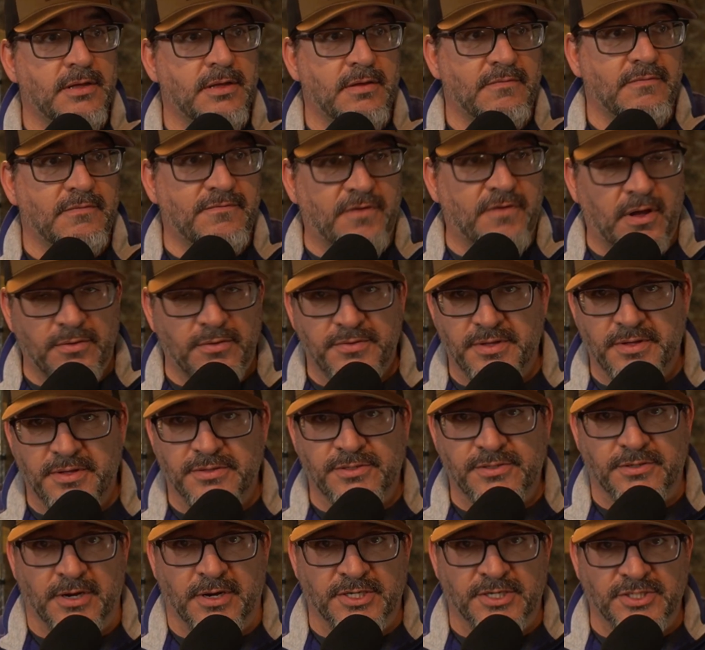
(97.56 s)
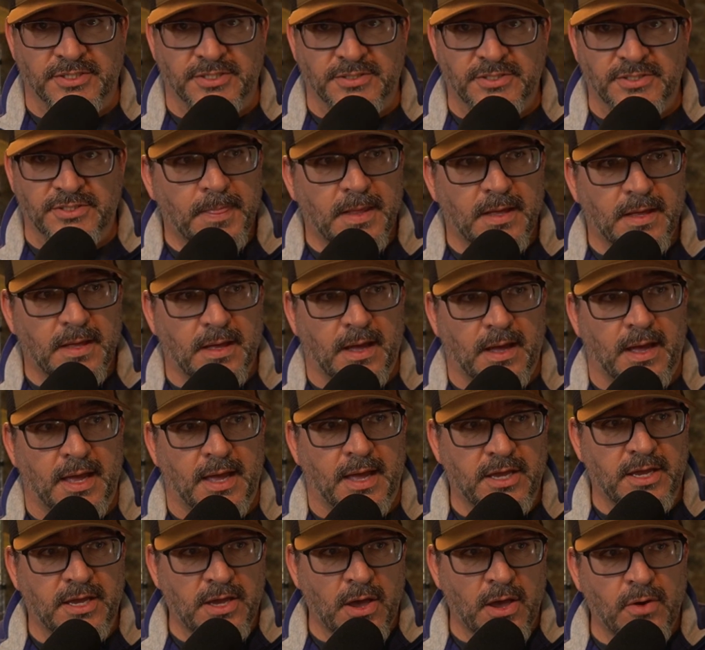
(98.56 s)
followed the instructions. I
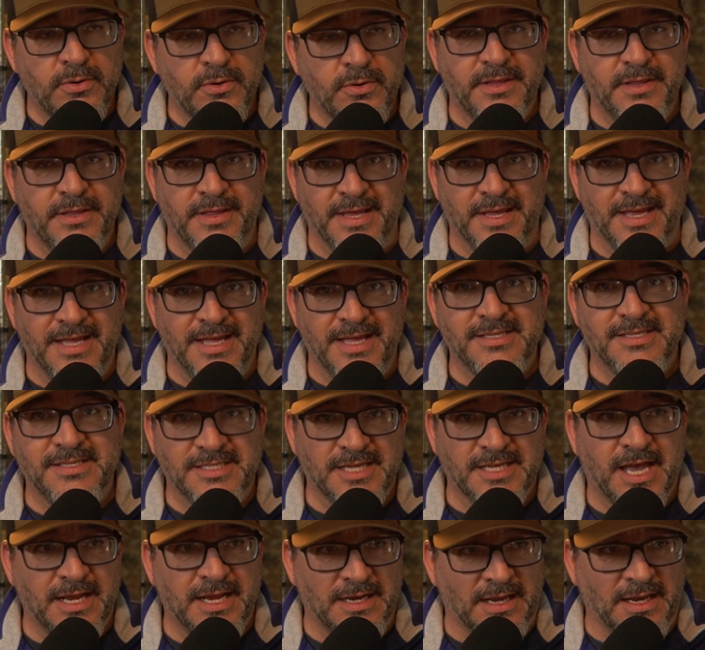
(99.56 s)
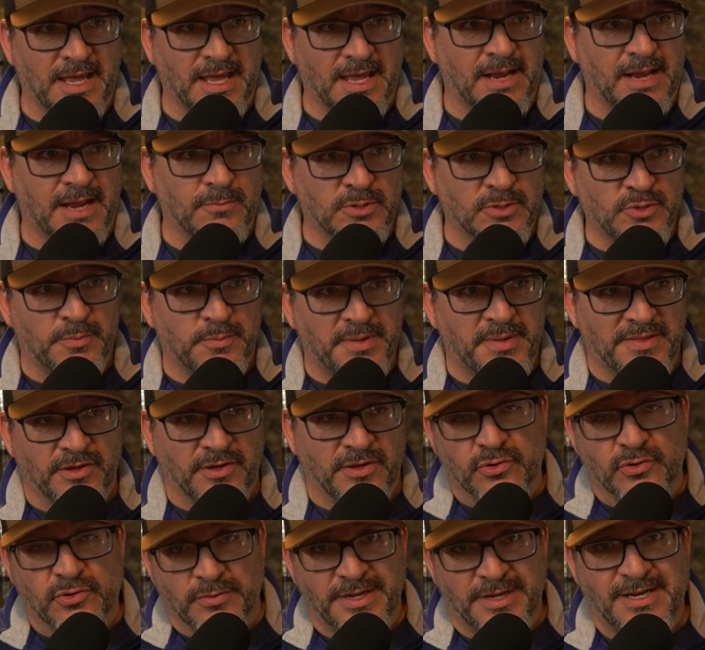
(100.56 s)
coated the inside lane, which would be the
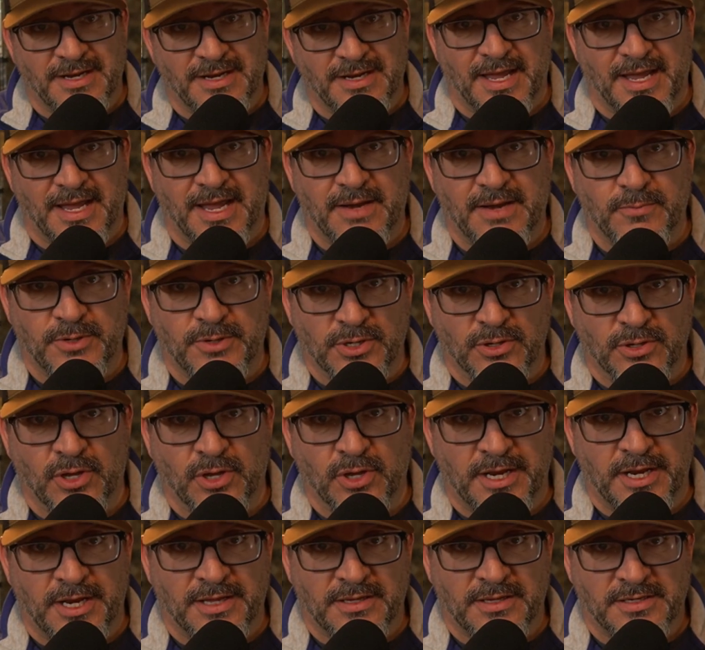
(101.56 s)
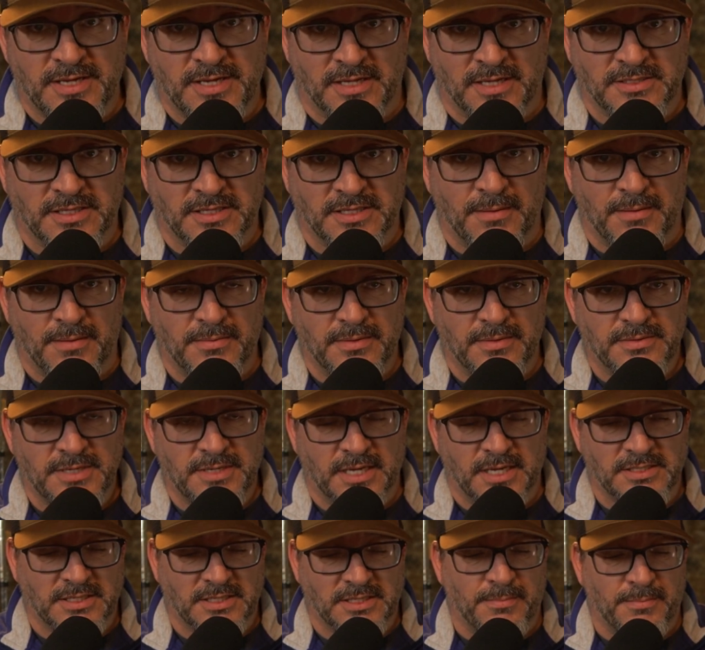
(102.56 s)
green lane when you're looking at the
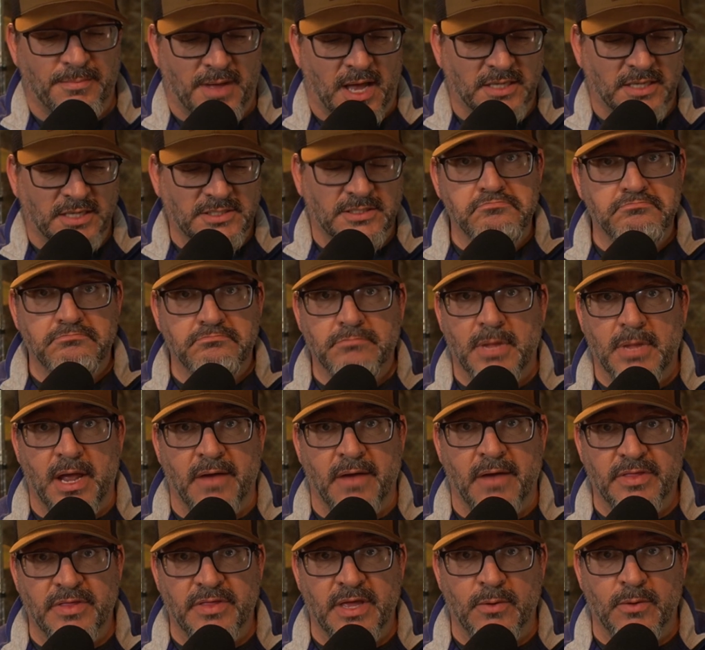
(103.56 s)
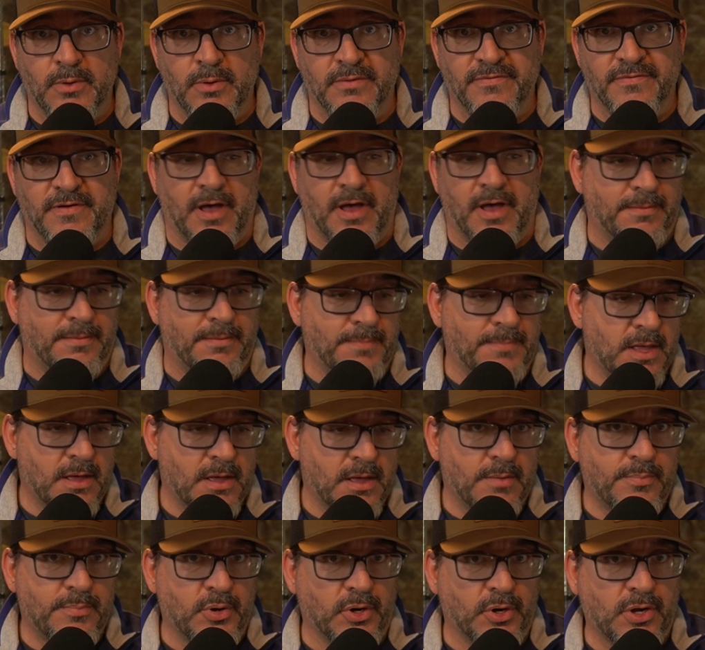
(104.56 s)
Tek-Slot box. Everything went fine.
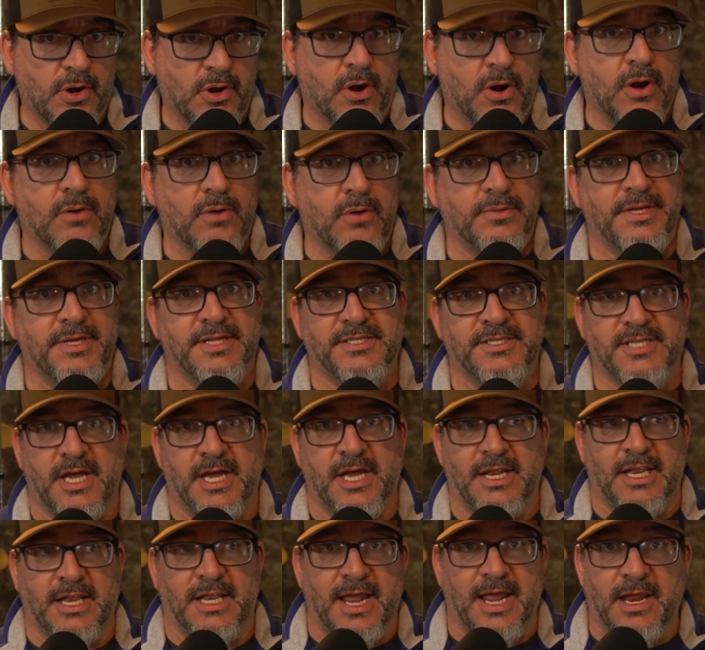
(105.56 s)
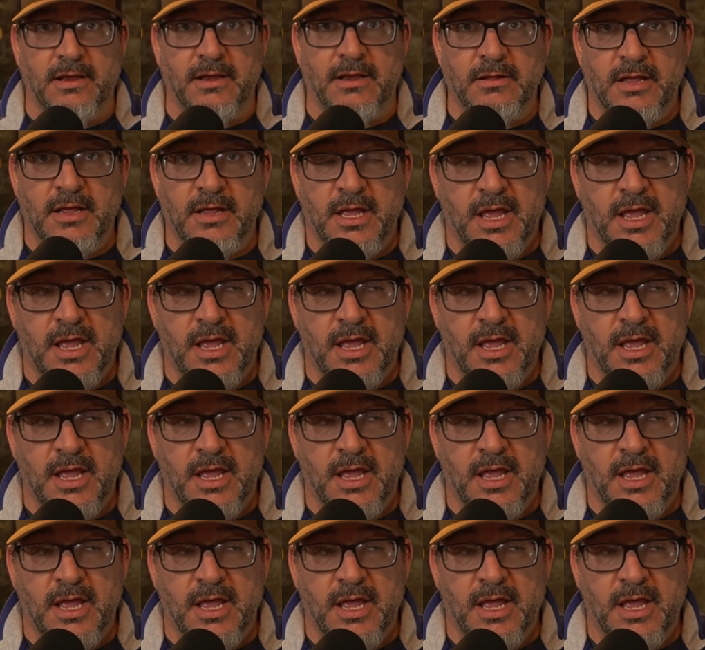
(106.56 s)
Put a car on the inside lane.